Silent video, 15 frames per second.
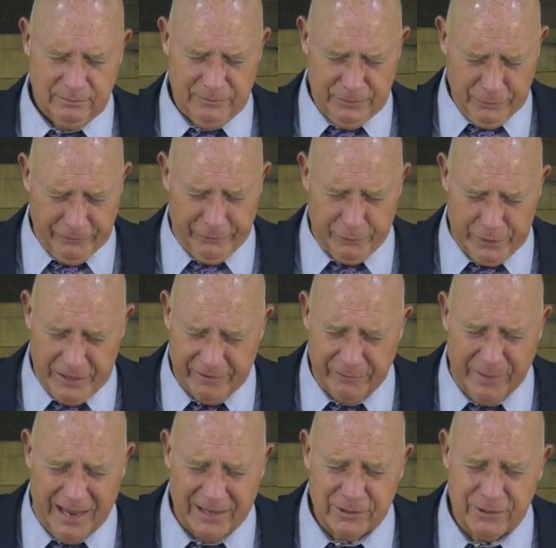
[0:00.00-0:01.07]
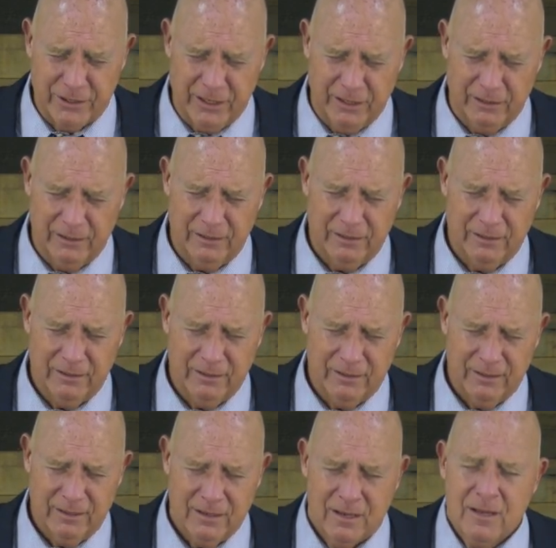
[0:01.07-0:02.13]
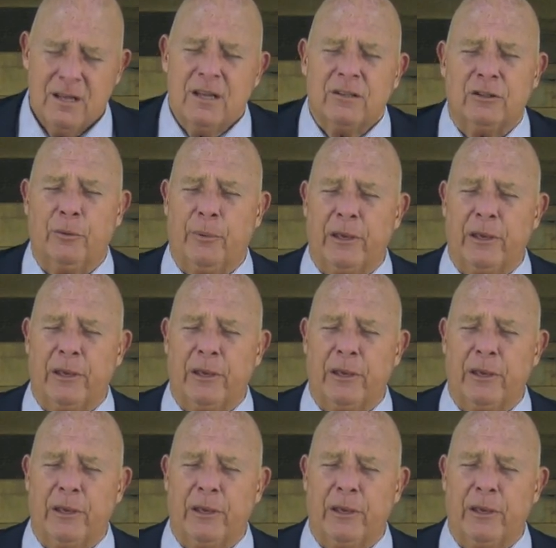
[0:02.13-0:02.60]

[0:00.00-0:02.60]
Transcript: to forgive my sin, to